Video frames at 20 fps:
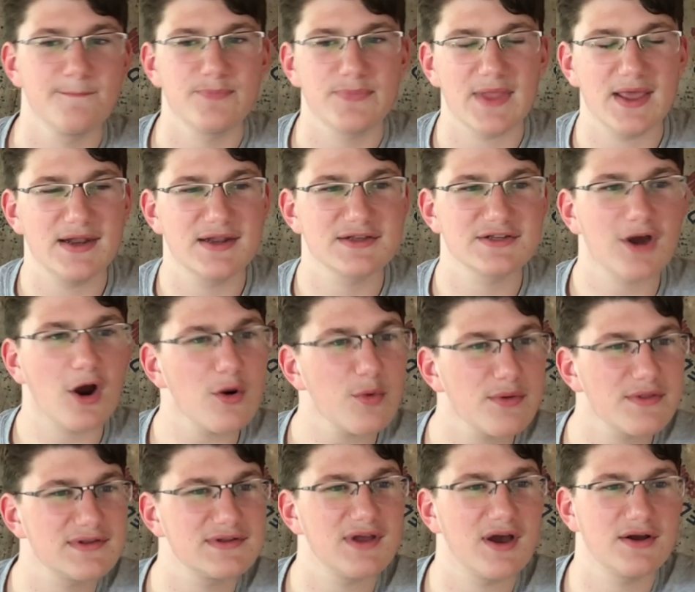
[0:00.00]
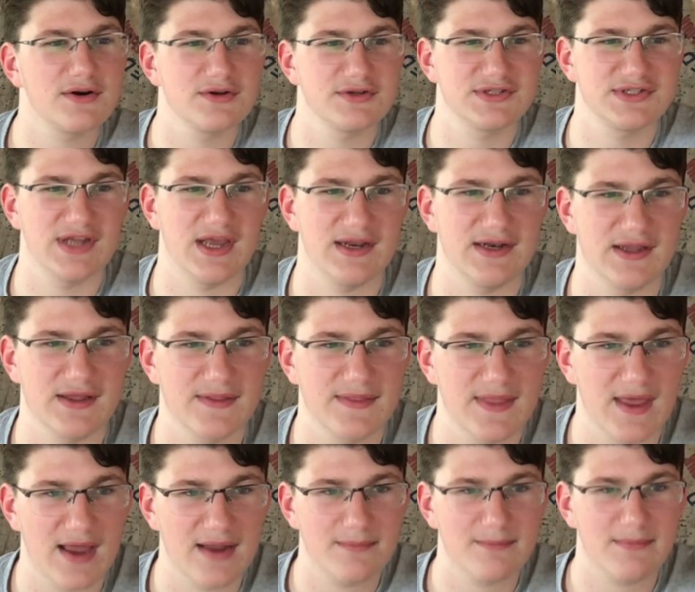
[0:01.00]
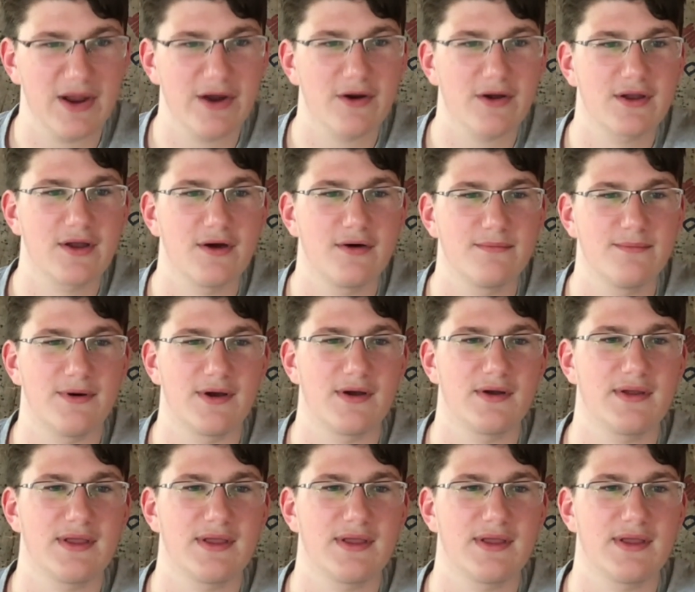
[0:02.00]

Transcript: It is our understanding that Maricopa